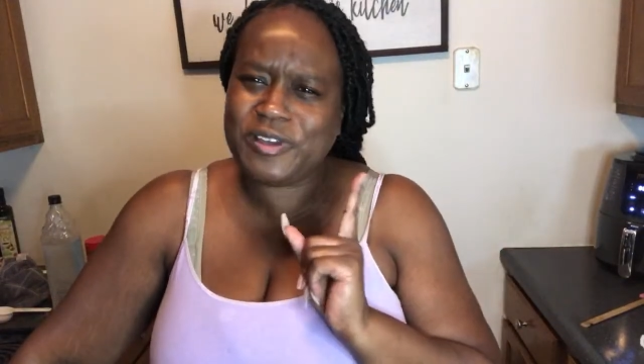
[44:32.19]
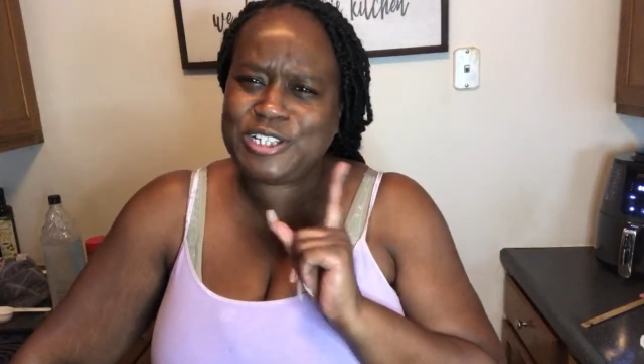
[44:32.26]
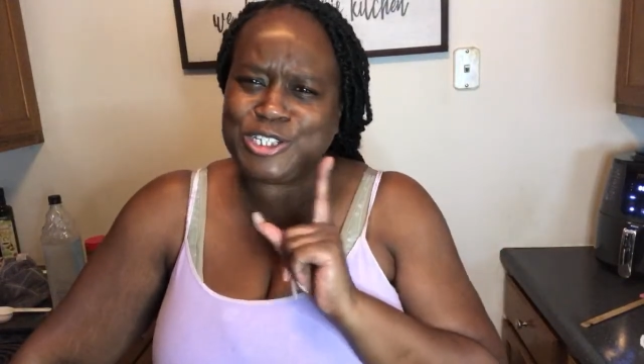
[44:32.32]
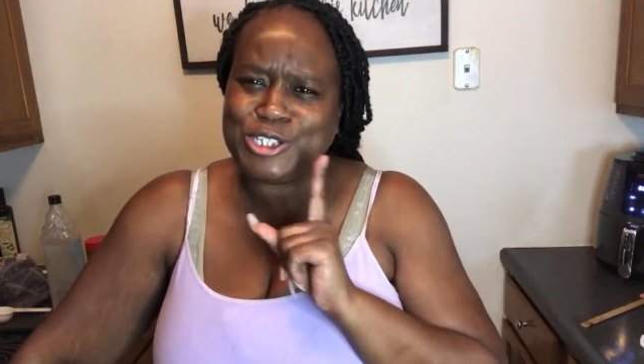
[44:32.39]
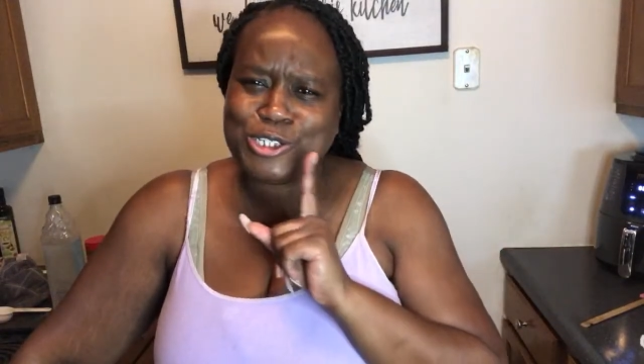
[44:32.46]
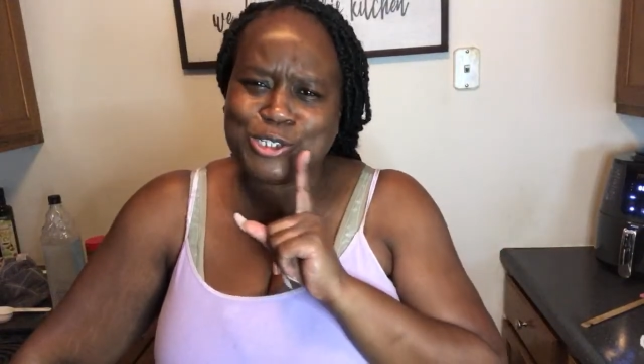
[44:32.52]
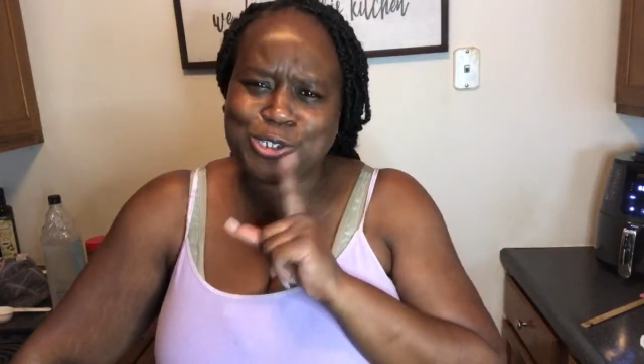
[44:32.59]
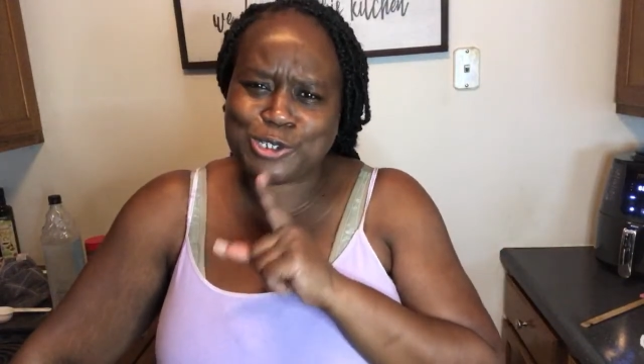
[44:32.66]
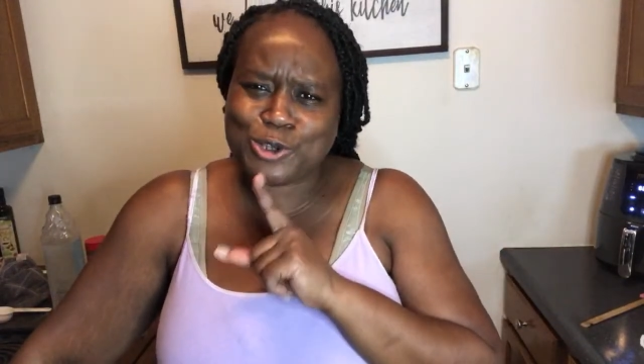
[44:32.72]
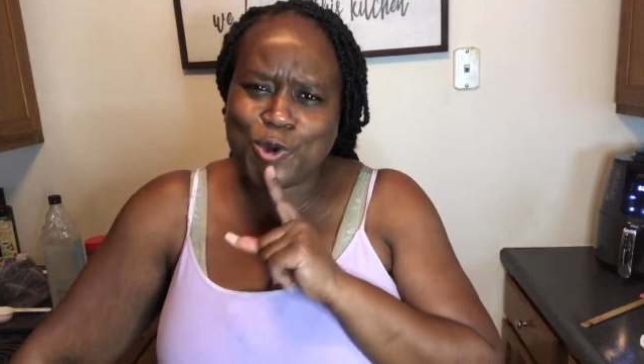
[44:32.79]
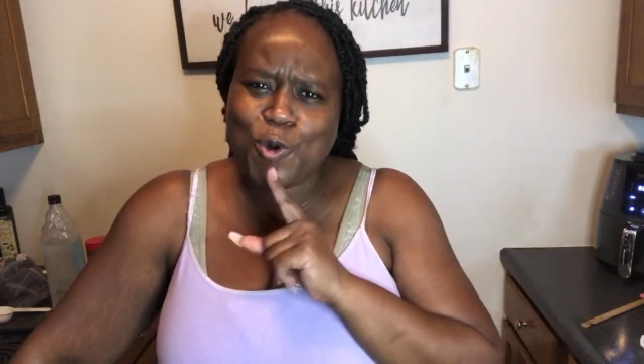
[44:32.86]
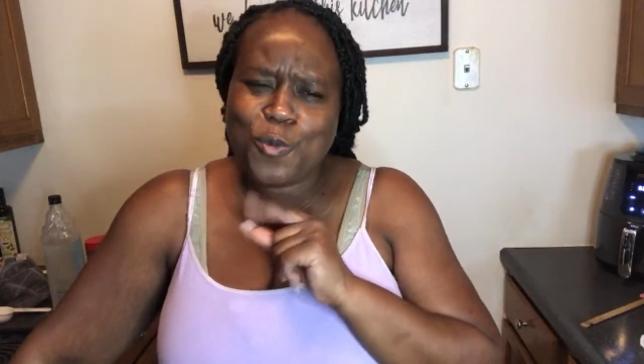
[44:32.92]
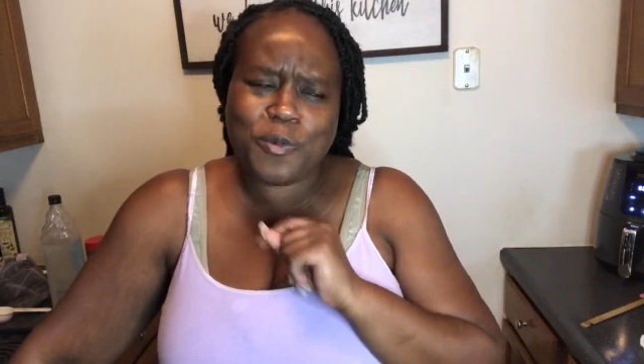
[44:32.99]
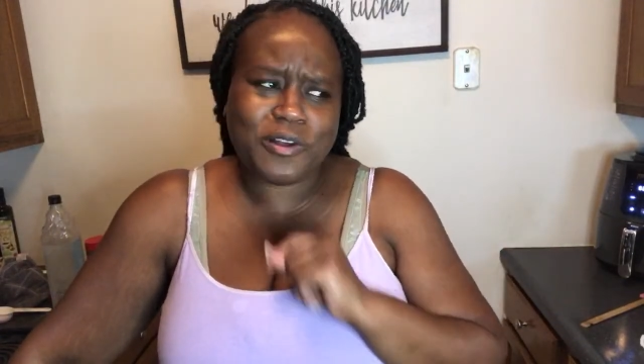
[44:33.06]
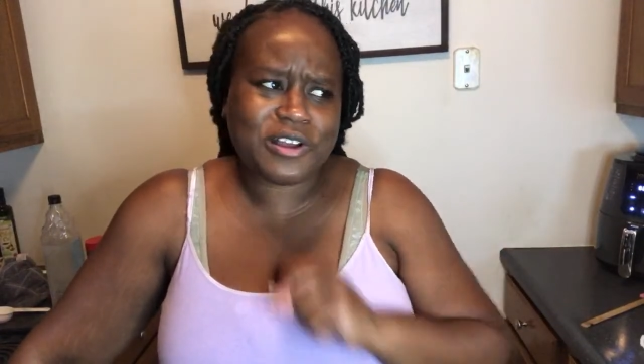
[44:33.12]

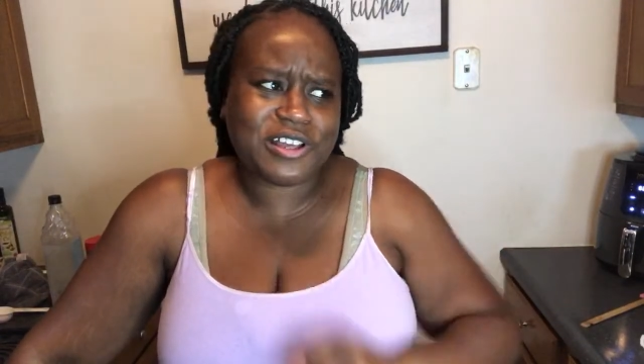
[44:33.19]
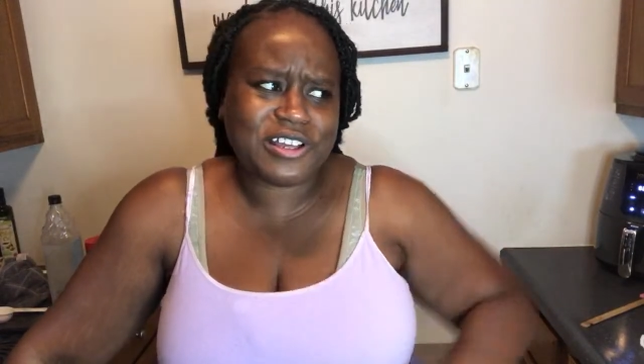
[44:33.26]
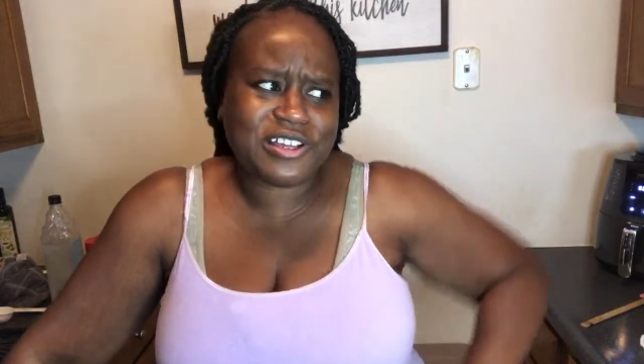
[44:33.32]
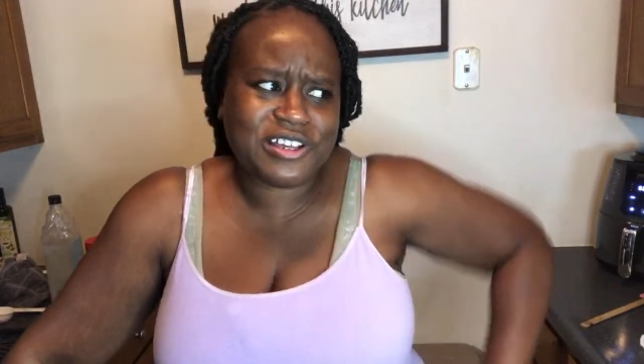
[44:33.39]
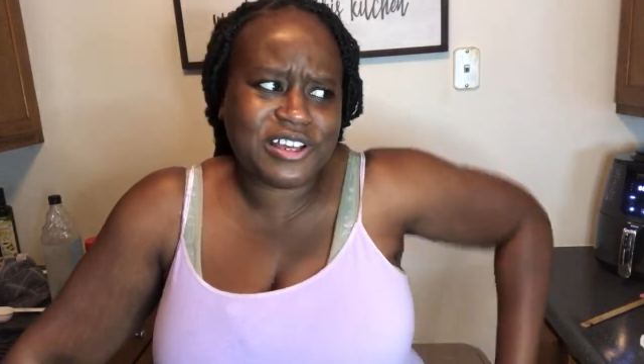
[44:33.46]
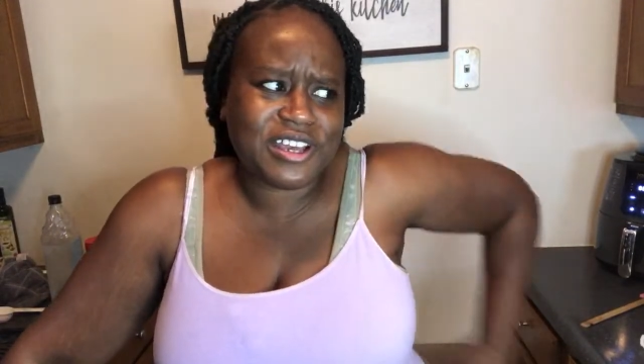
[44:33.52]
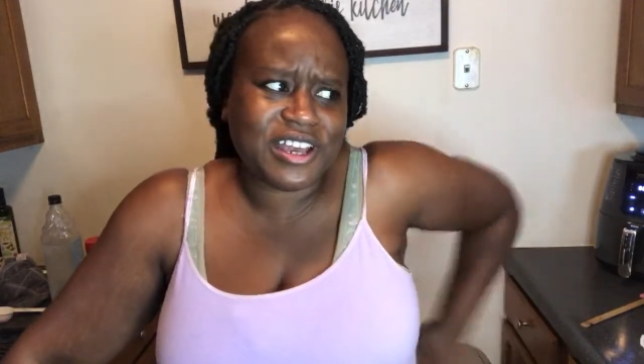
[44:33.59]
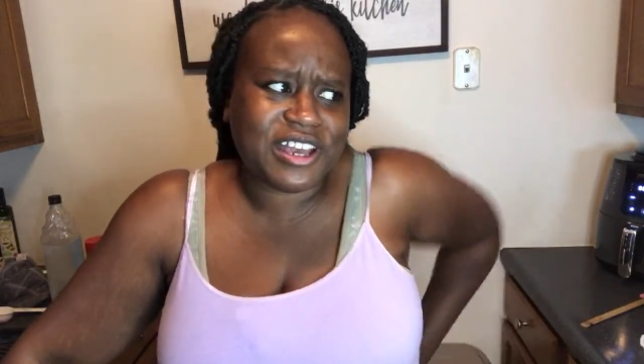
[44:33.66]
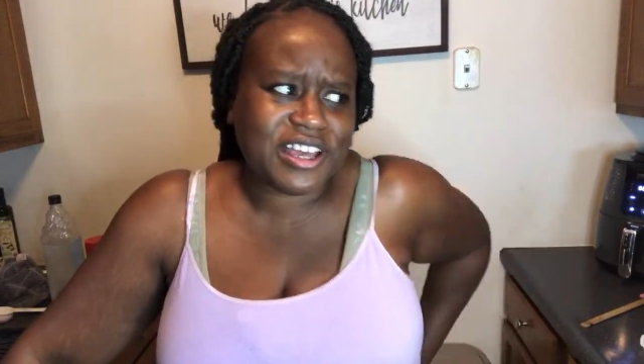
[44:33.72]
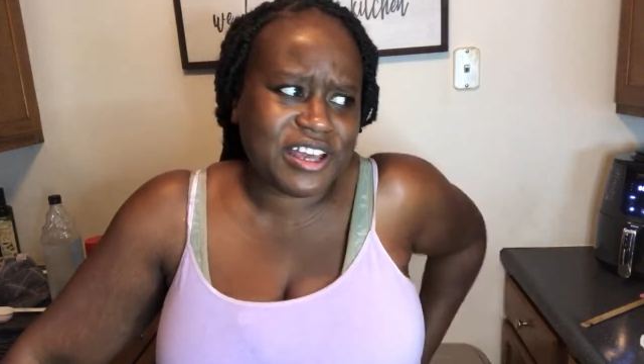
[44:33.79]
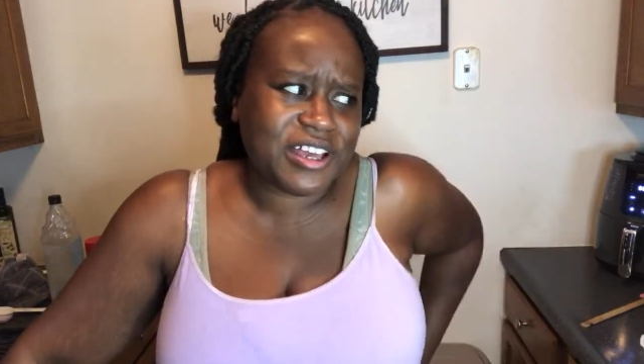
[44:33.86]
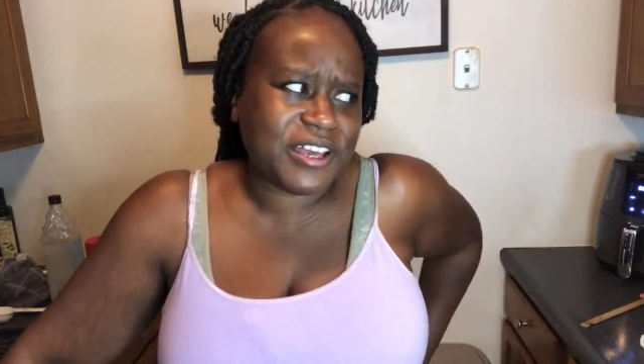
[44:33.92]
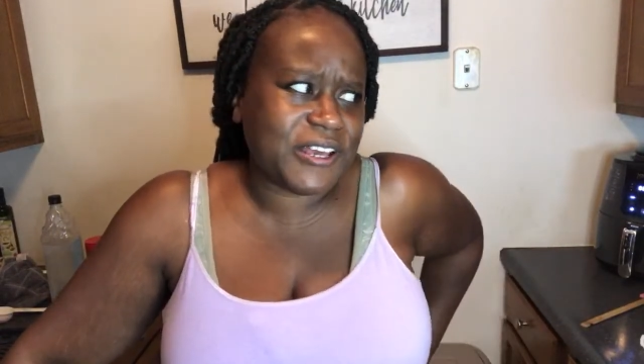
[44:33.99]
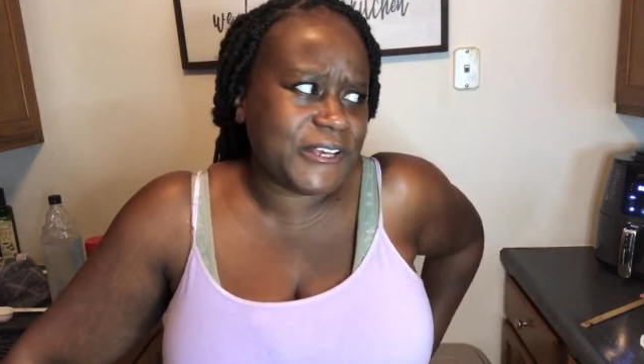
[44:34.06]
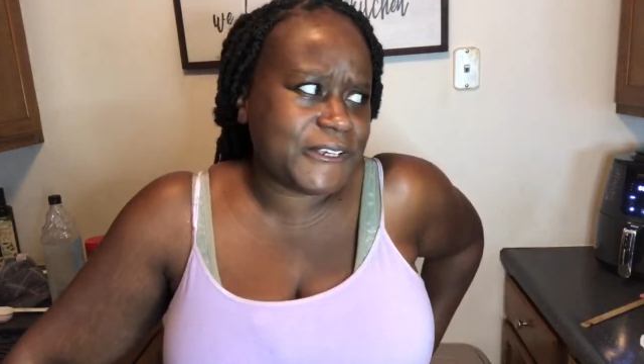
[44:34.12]
super good
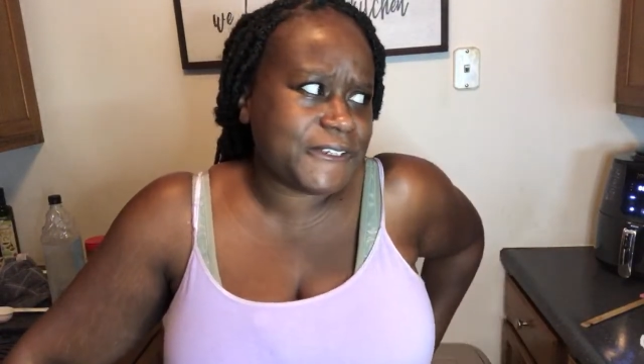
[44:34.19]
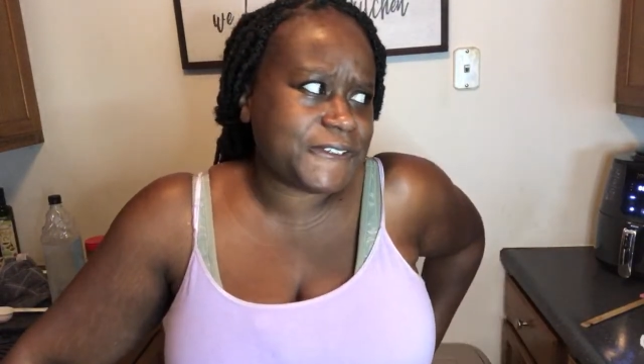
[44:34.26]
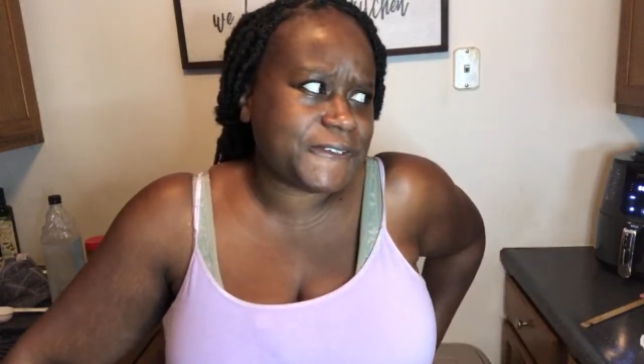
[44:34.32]
because